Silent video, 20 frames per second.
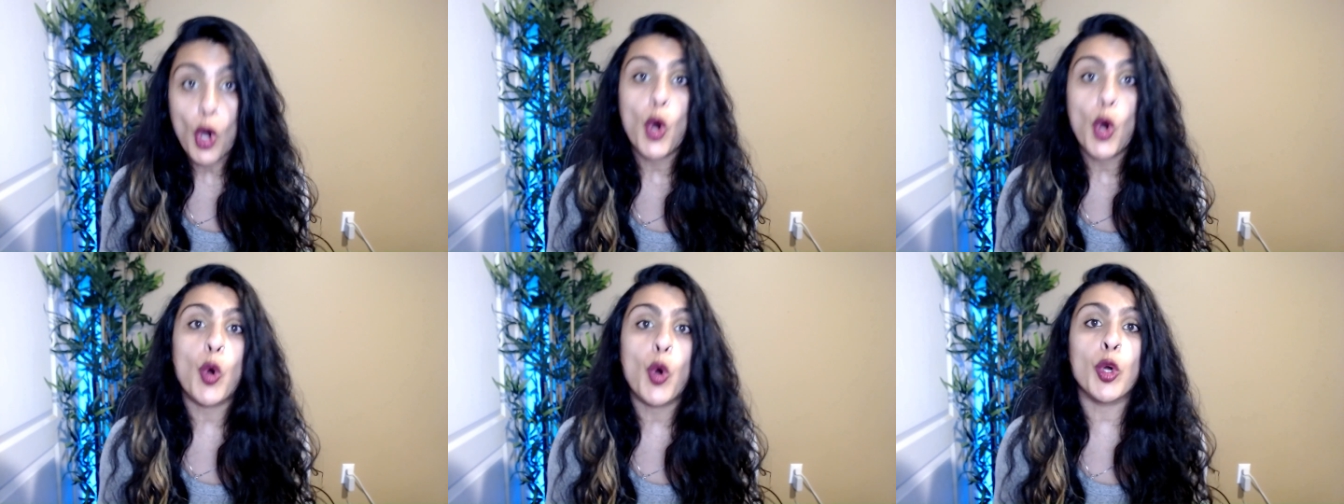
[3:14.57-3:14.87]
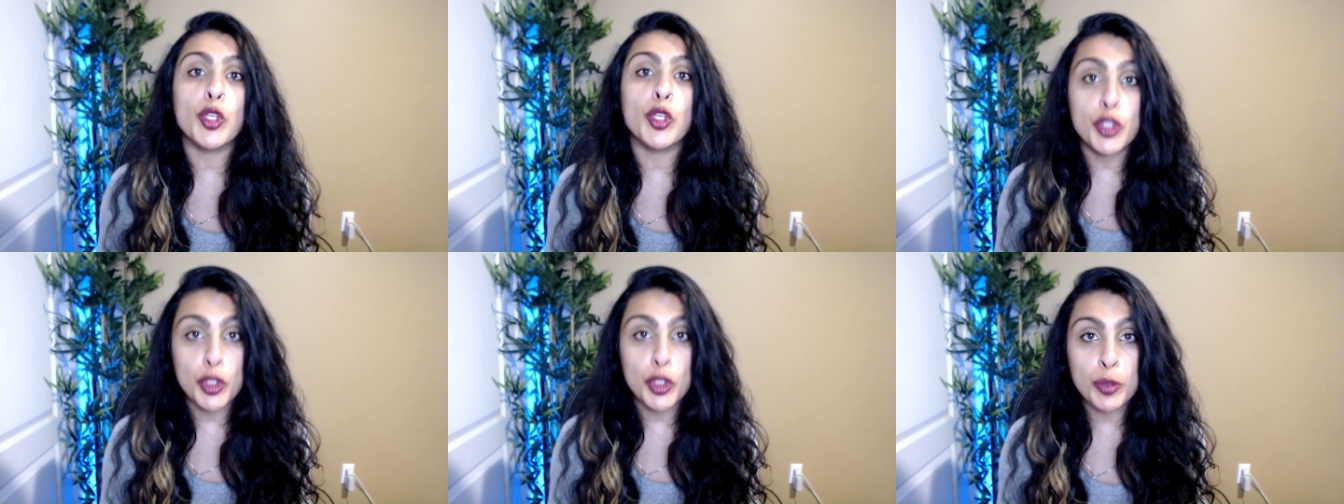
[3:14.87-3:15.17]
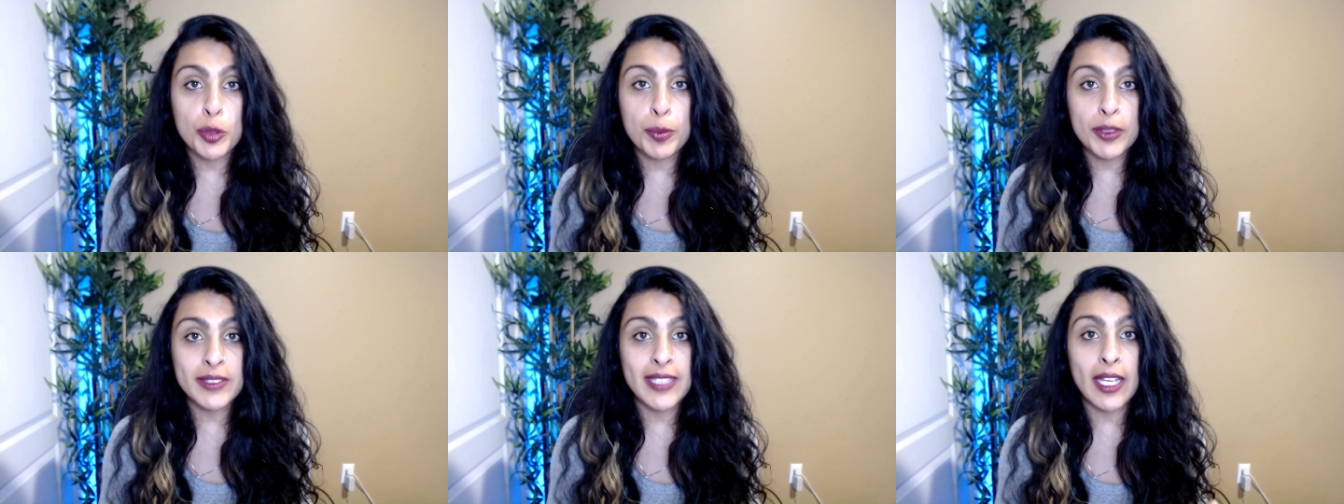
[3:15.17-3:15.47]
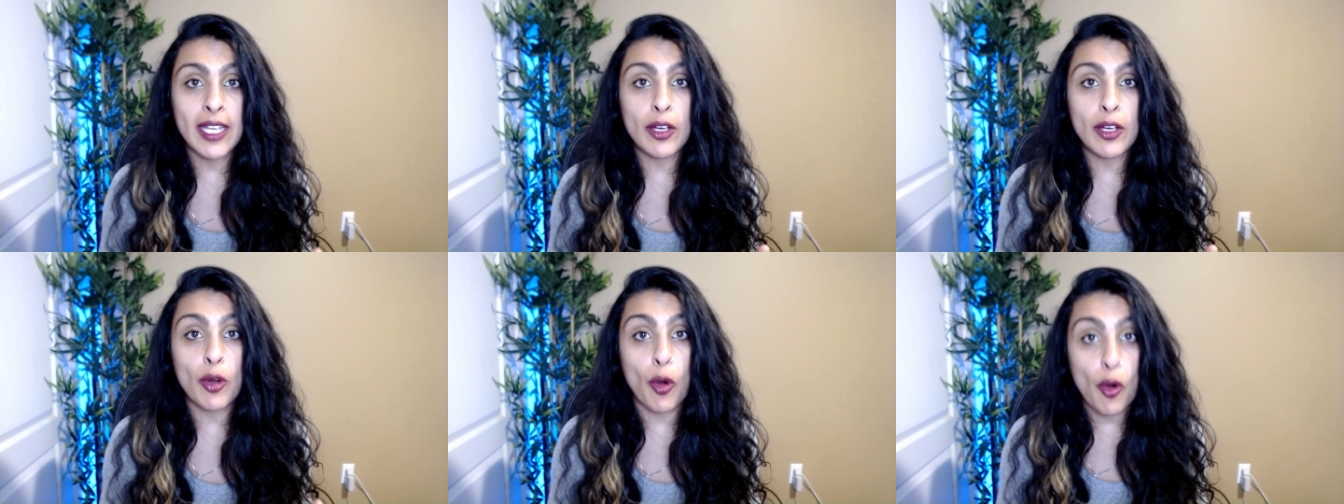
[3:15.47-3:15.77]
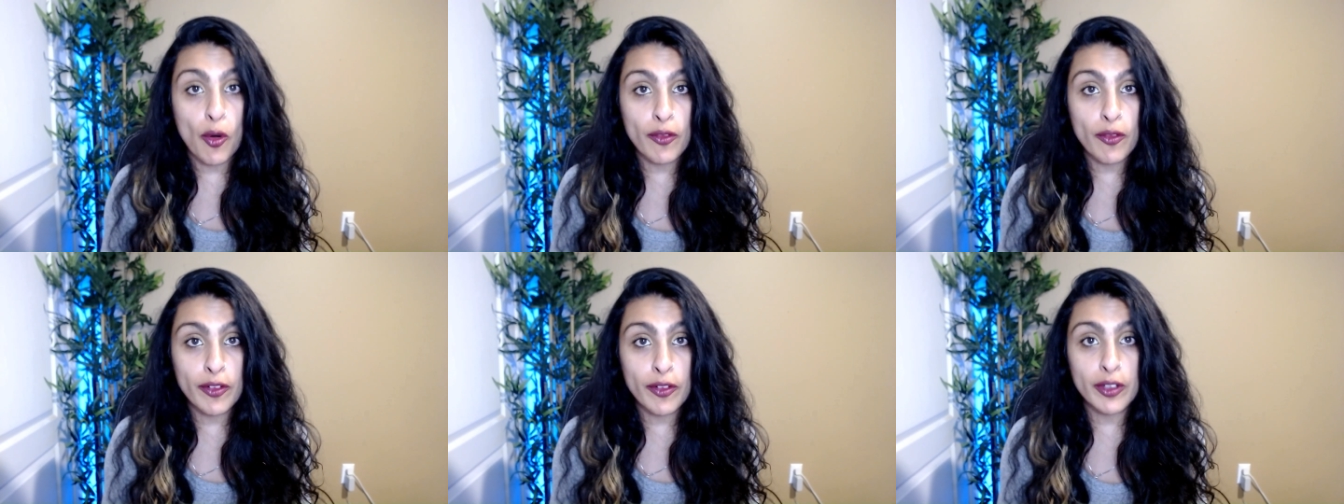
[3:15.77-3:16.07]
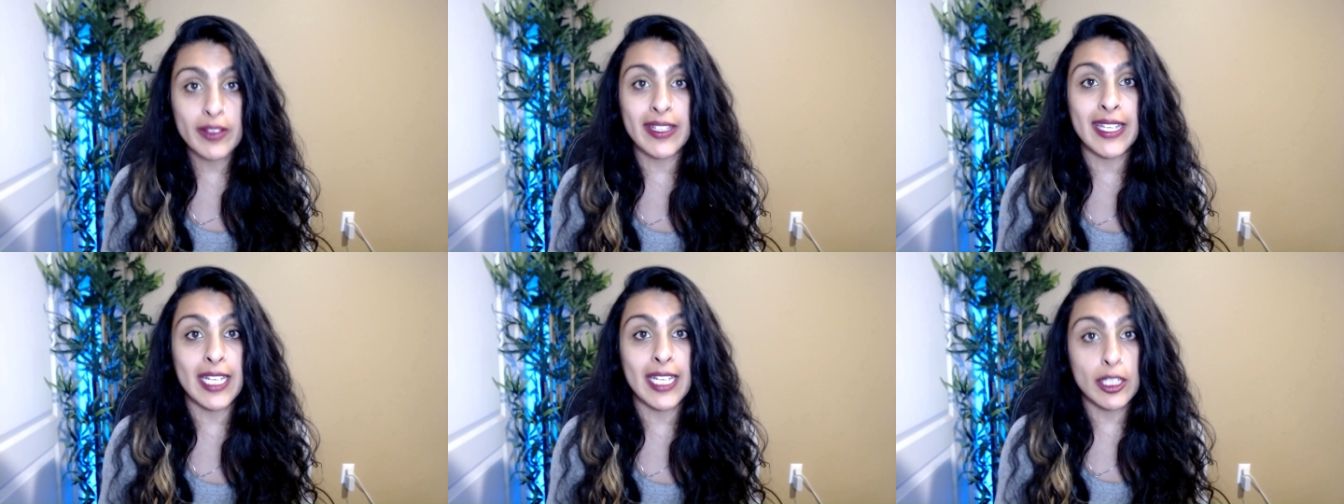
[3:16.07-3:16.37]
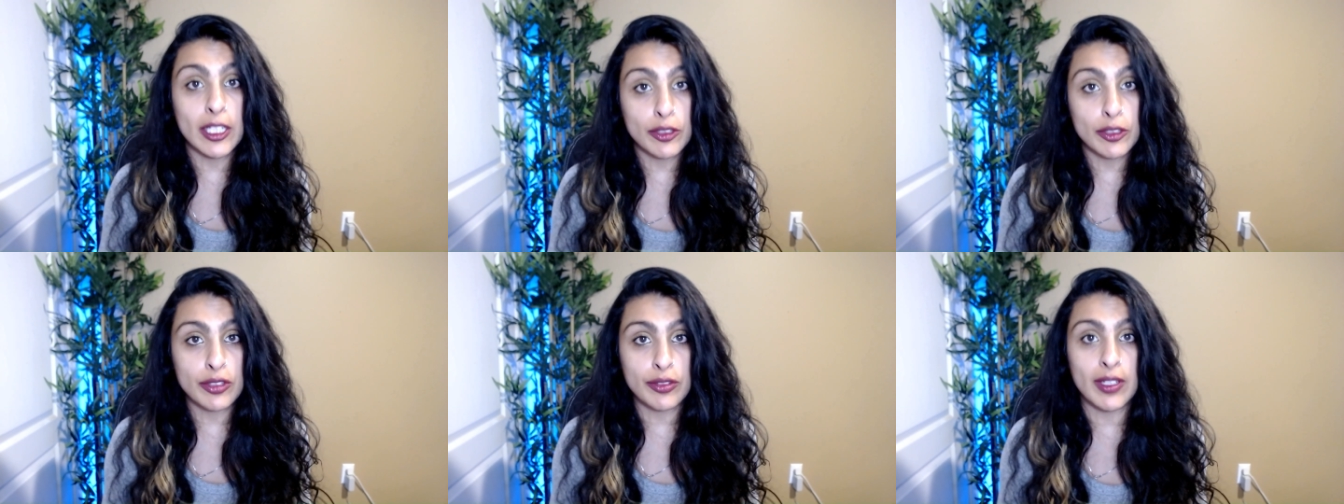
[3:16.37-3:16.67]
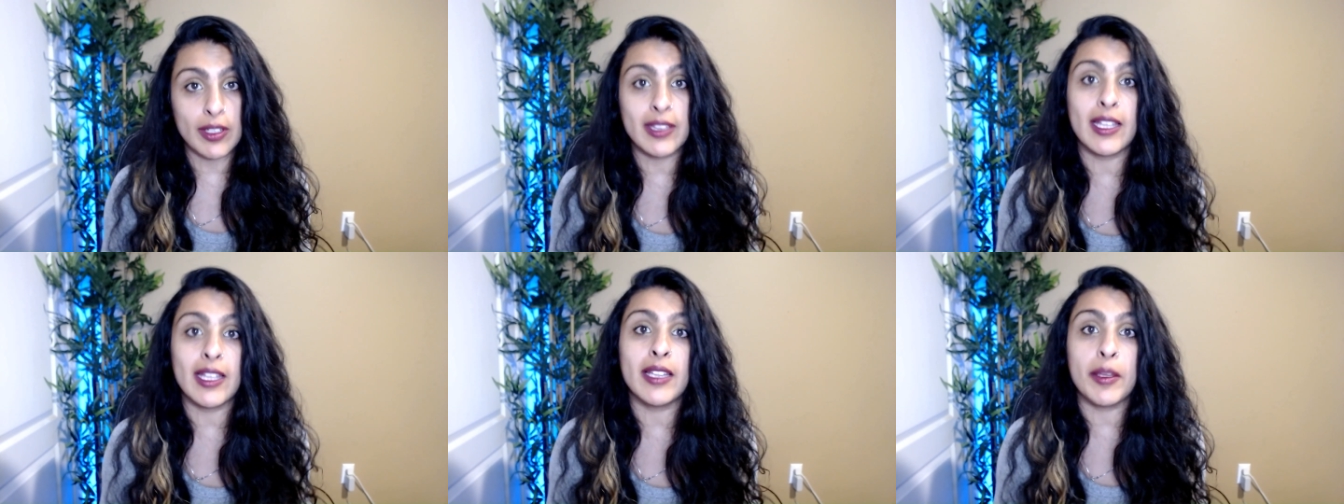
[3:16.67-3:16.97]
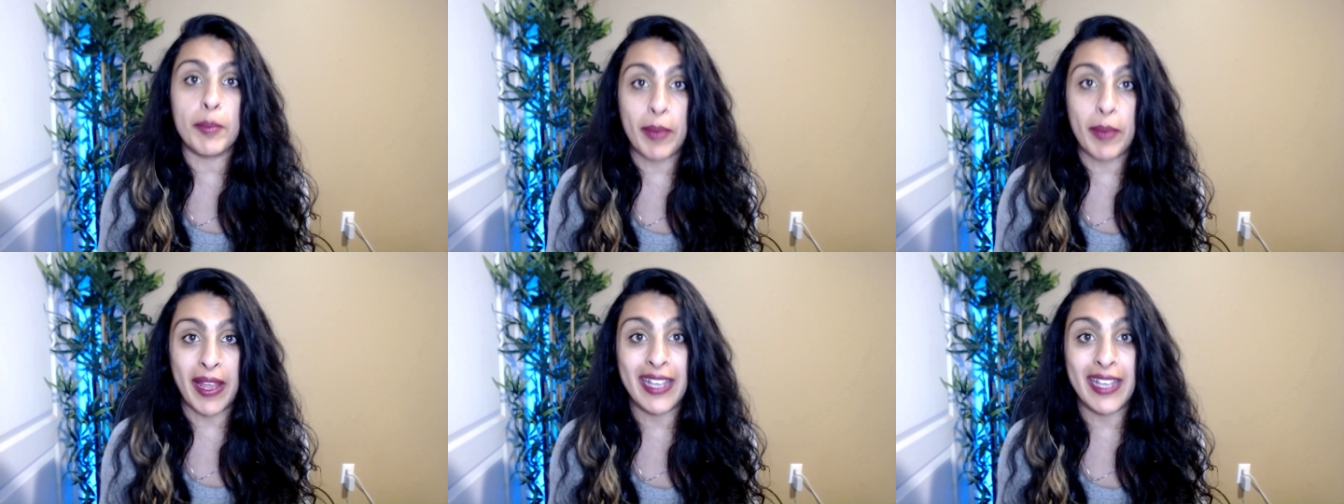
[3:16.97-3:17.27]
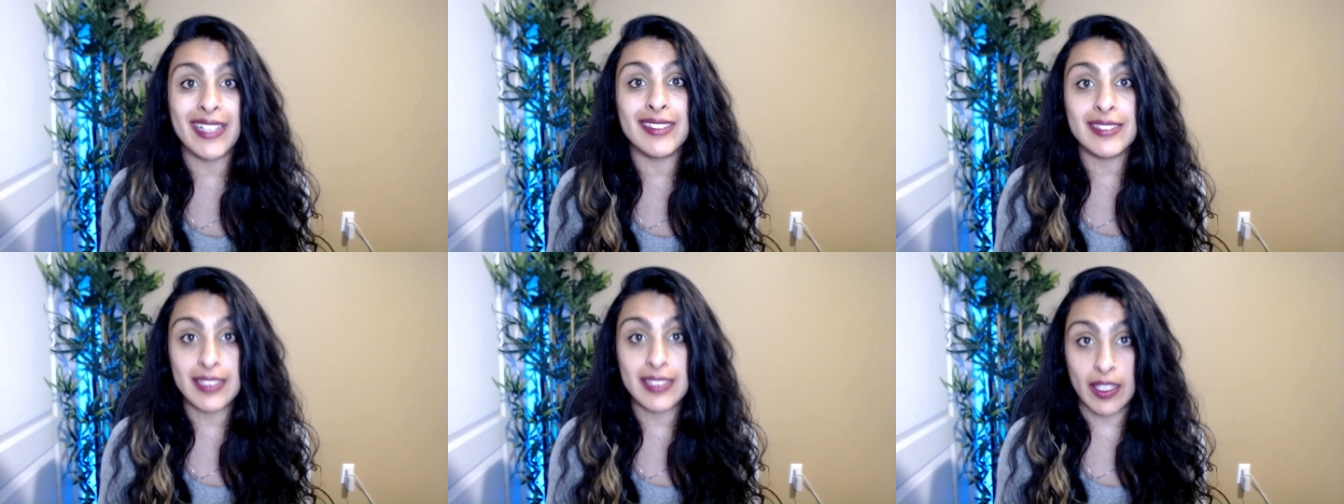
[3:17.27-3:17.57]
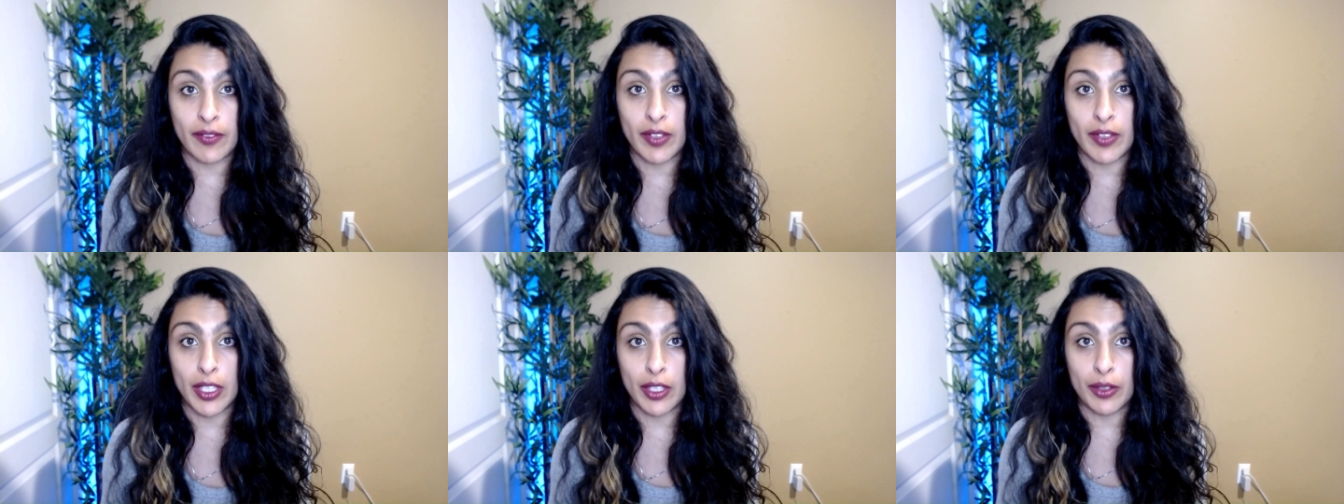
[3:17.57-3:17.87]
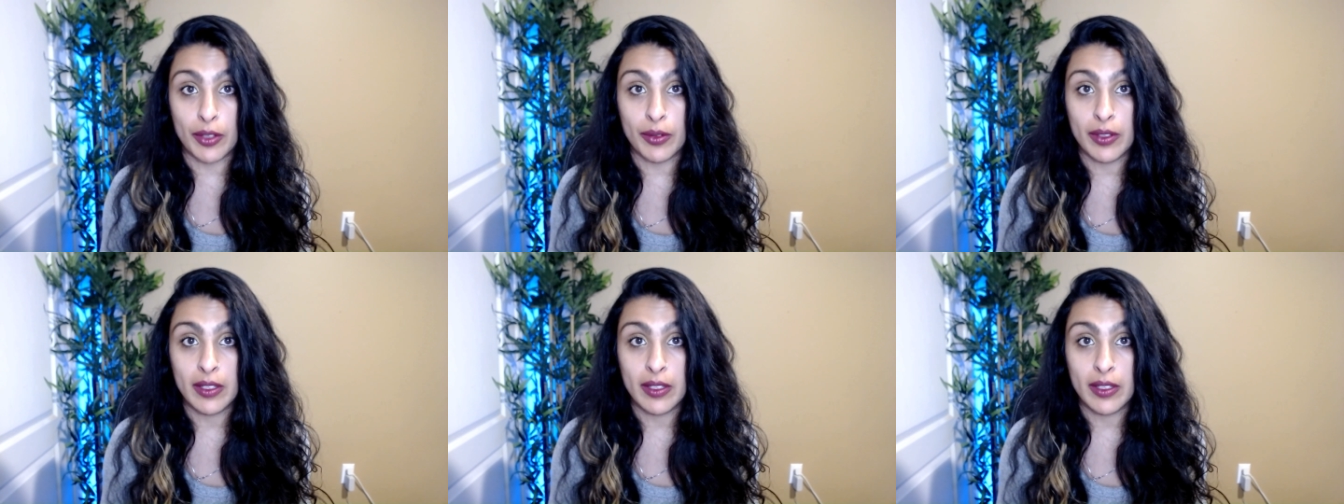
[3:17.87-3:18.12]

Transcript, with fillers: or two percent over the interest rate that the bank is giving you.